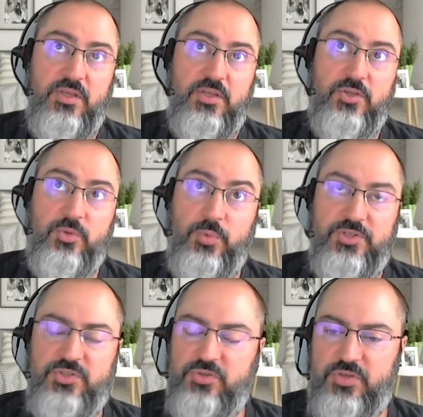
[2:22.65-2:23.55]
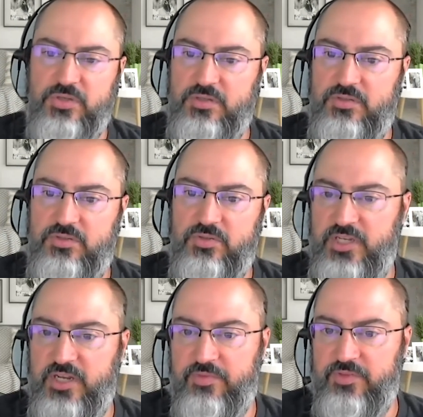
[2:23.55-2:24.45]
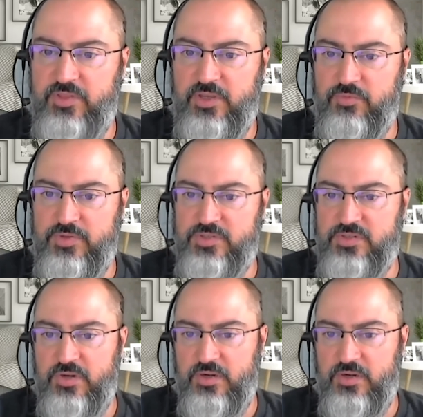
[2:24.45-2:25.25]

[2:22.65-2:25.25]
you wish you could delete everything and restart?